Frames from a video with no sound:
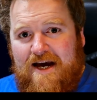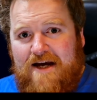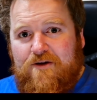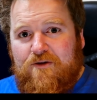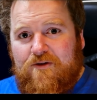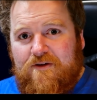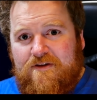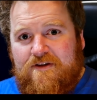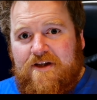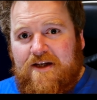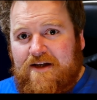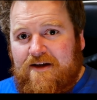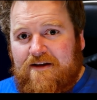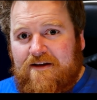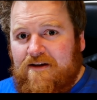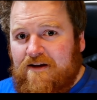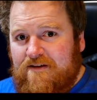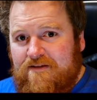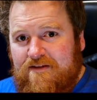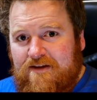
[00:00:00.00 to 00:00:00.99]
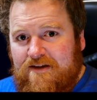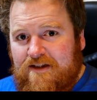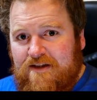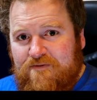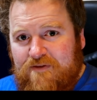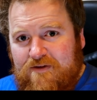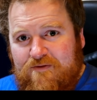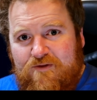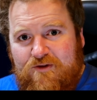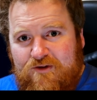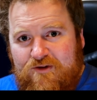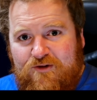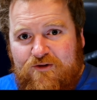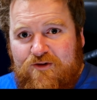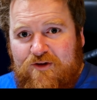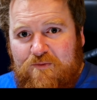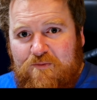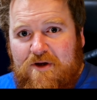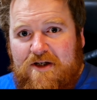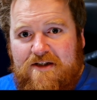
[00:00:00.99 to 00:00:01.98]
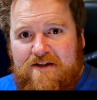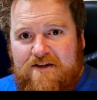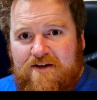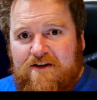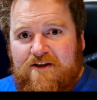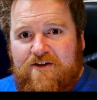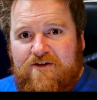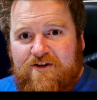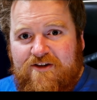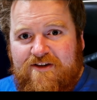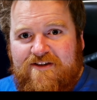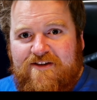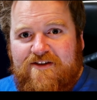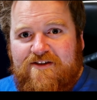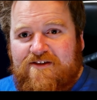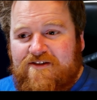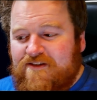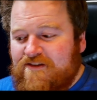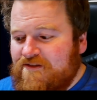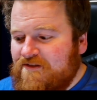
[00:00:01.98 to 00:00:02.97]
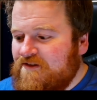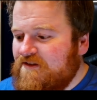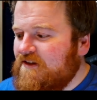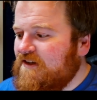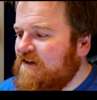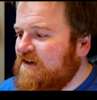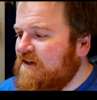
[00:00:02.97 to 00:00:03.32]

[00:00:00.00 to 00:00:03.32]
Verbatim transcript: adult thing I think I've ever done in my entire existence.